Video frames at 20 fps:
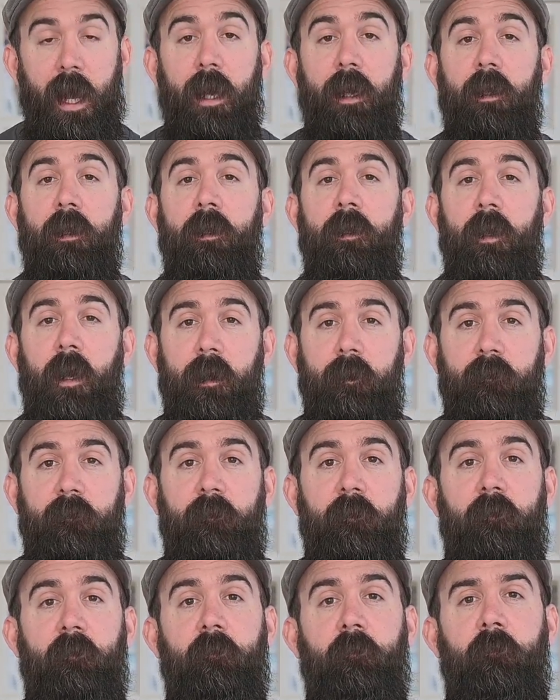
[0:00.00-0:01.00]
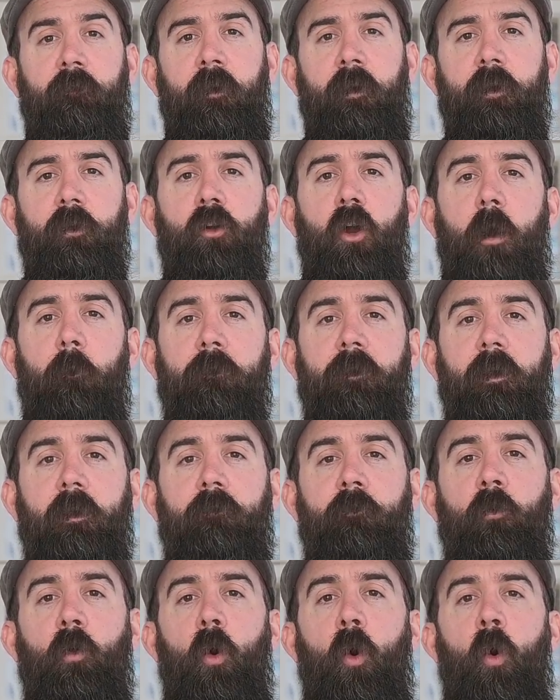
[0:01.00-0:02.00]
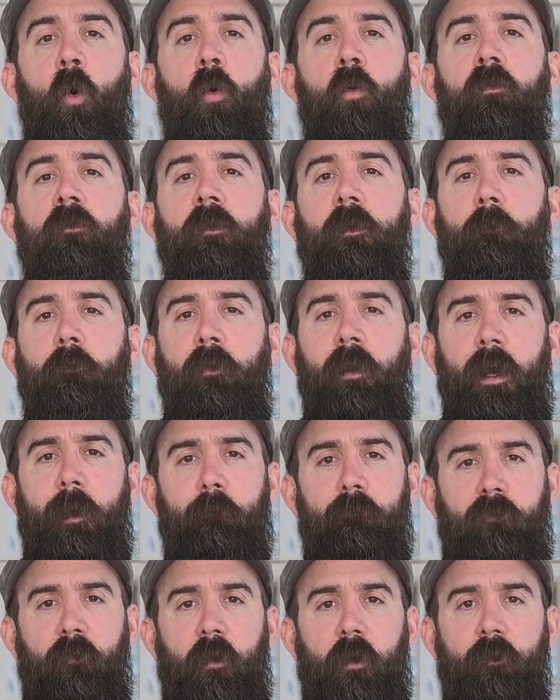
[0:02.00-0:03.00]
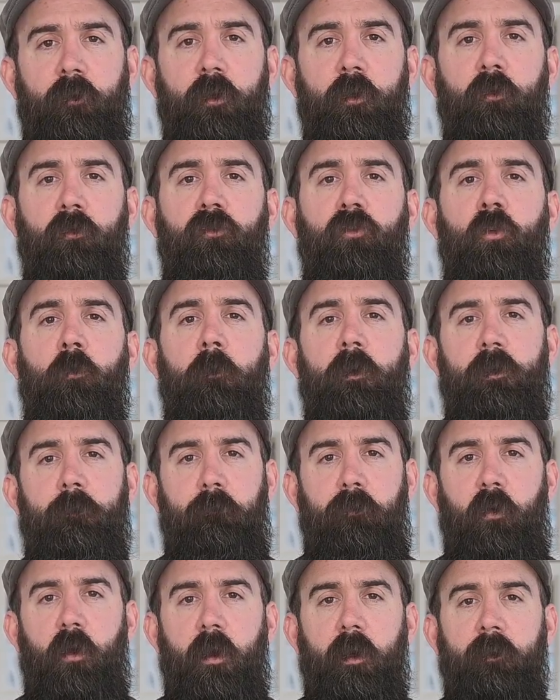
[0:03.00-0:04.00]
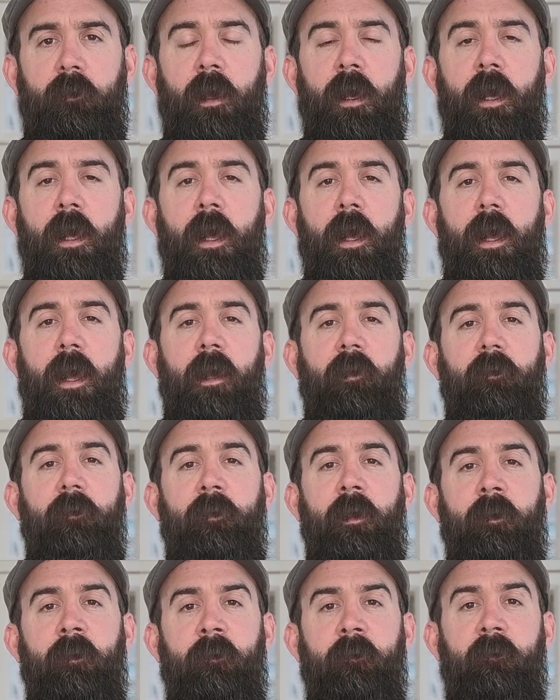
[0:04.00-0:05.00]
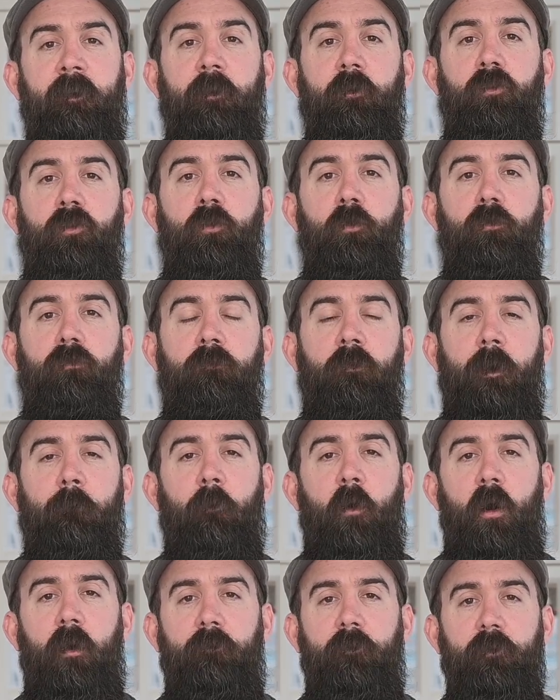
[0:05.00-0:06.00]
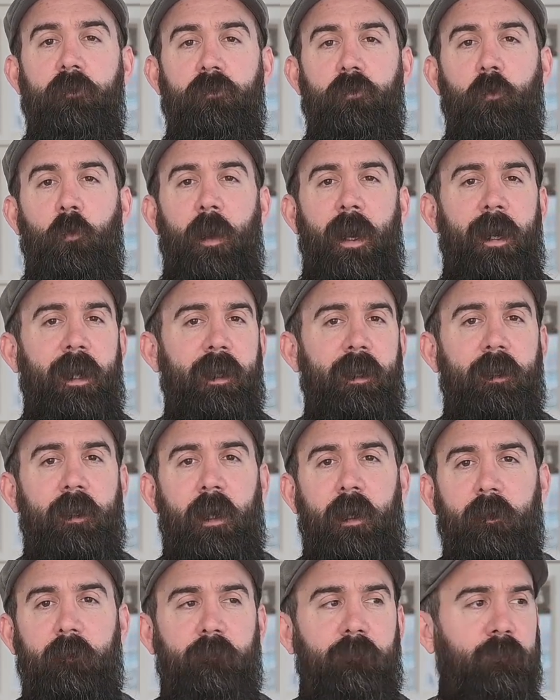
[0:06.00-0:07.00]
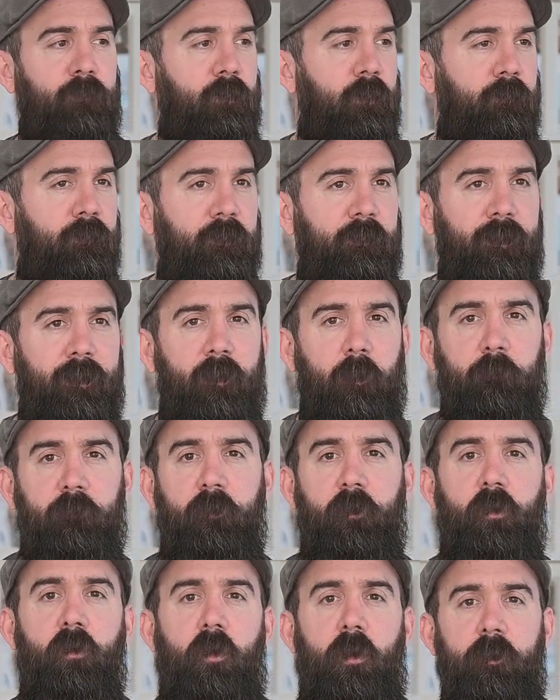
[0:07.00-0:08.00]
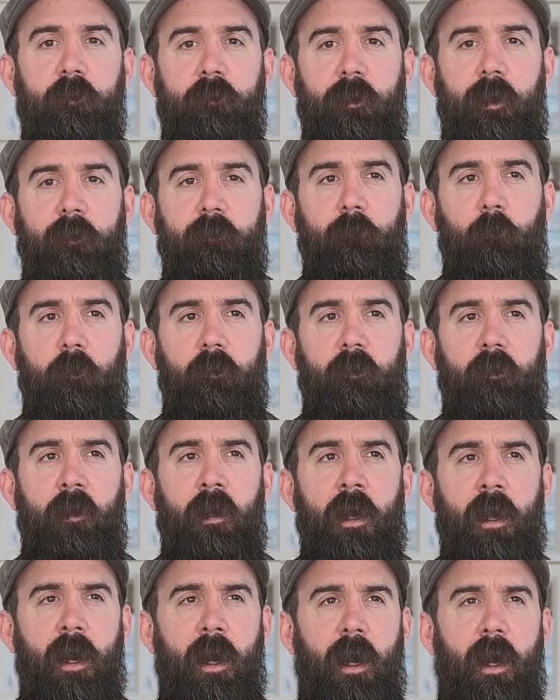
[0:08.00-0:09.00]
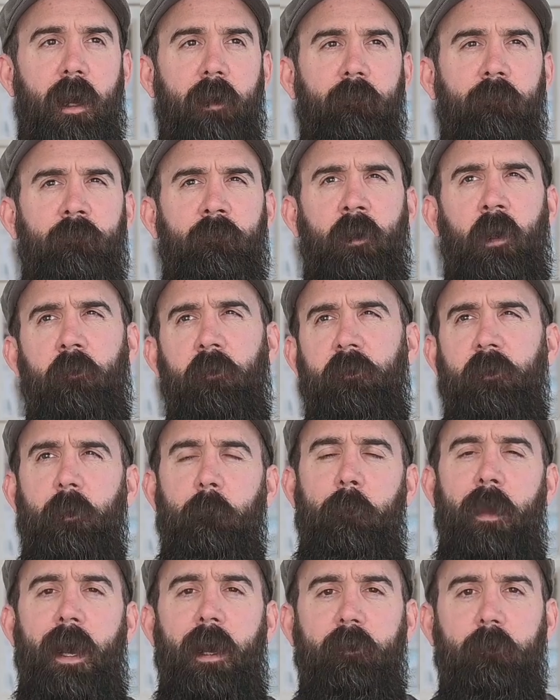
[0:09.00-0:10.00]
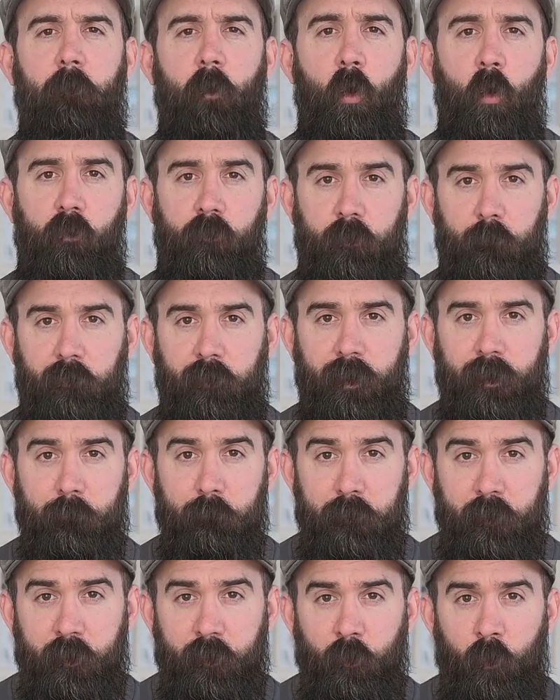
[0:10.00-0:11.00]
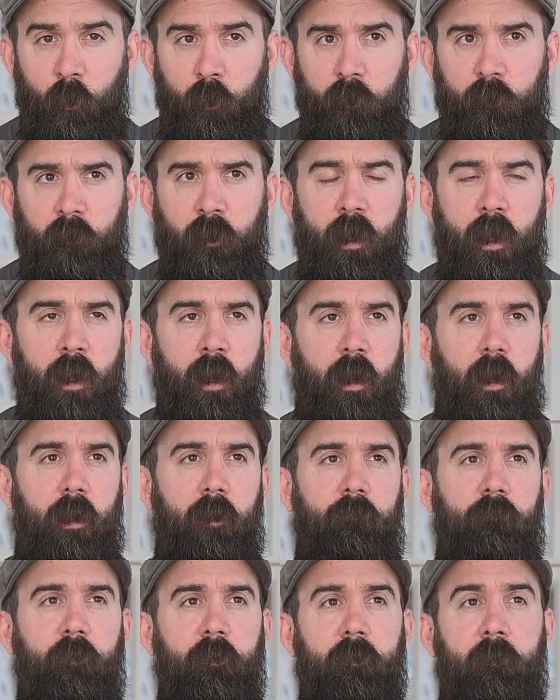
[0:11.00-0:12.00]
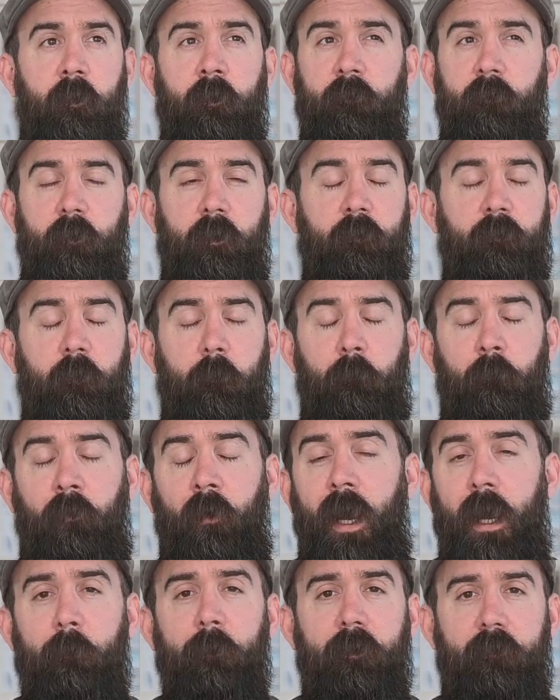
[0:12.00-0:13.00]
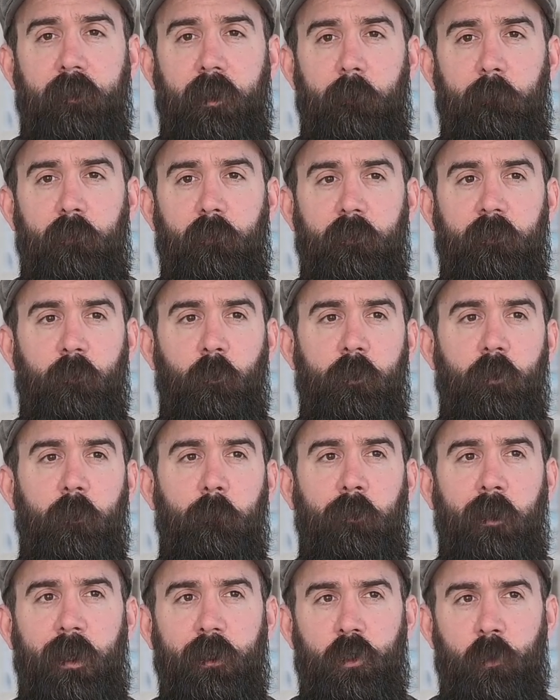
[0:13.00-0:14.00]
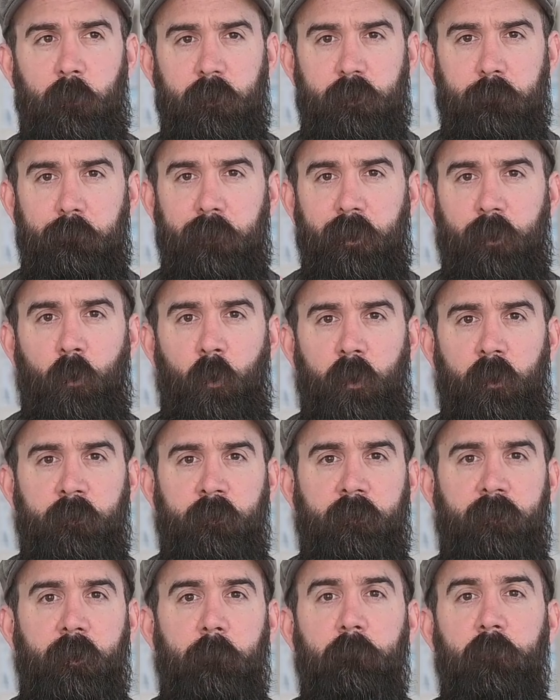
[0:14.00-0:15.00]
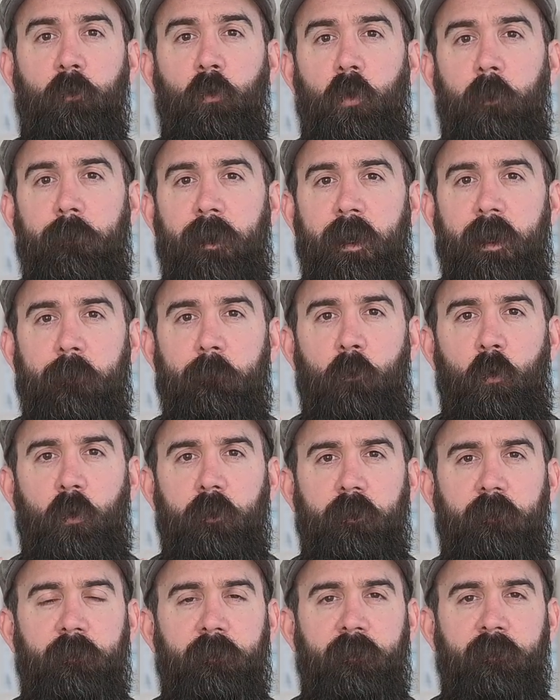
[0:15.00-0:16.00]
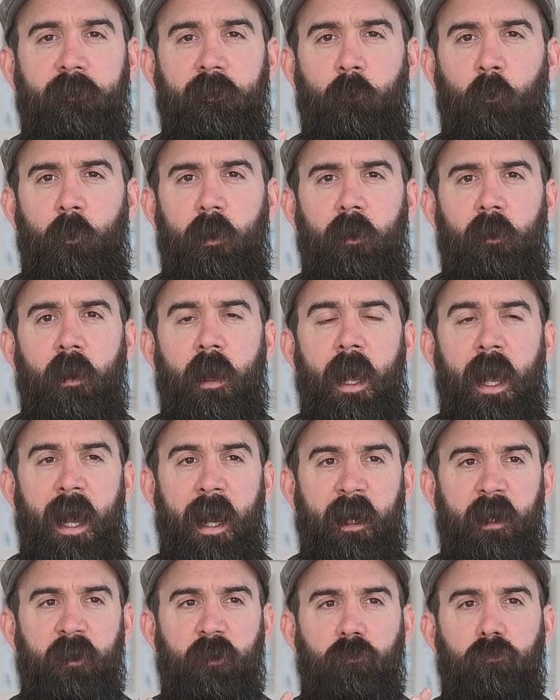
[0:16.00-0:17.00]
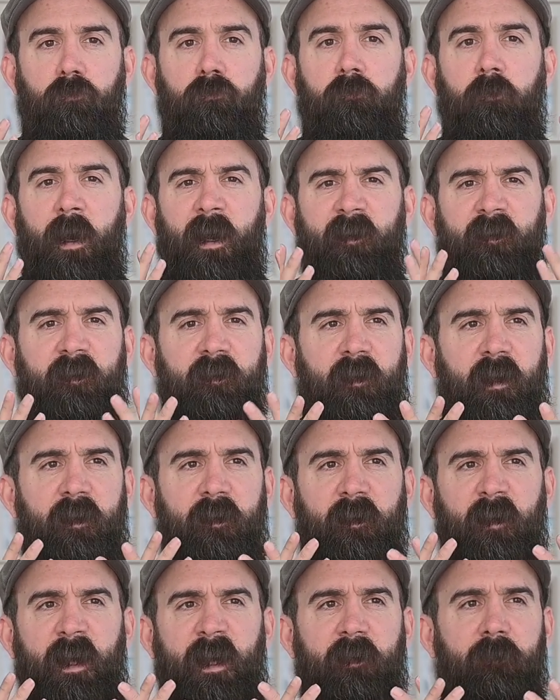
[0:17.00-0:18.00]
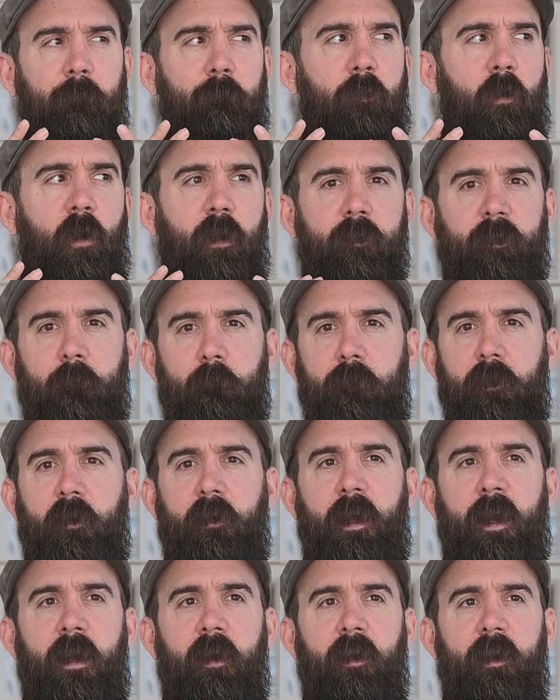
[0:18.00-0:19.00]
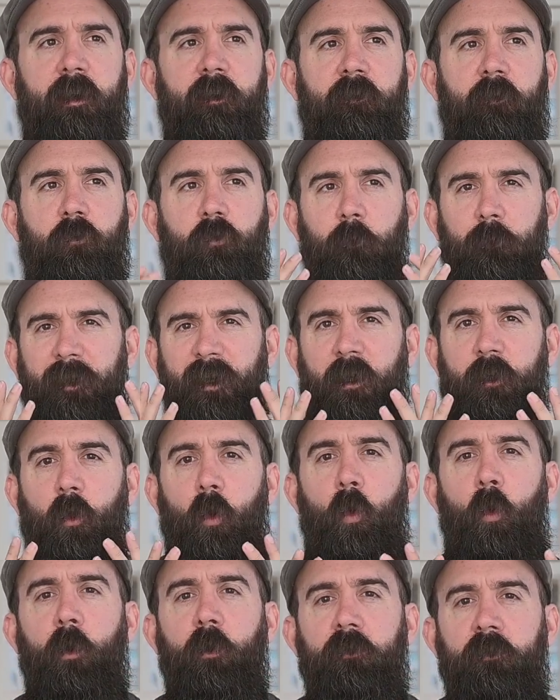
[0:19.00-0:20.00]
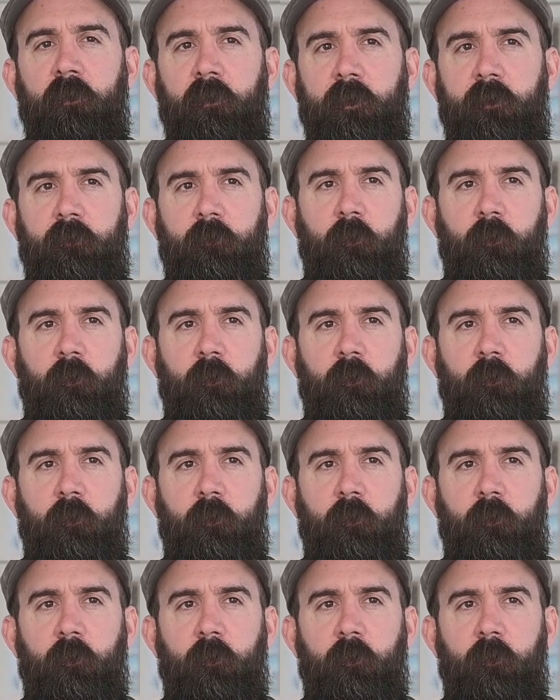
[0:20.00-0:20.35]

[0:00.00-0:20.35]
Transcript: Yes, this is a very common thing. If you over apply product or use too much product, it has a tendency to rub off onto any kind of surface that comes into contact with it. I've covered this in the past about over applying beard oil. As a prime example is when you apply too much beard oil, it doesn't absorb anymore, it doesn't sit well, and it just rests and lays upon the beard hair, and it's just almost like an oil slick.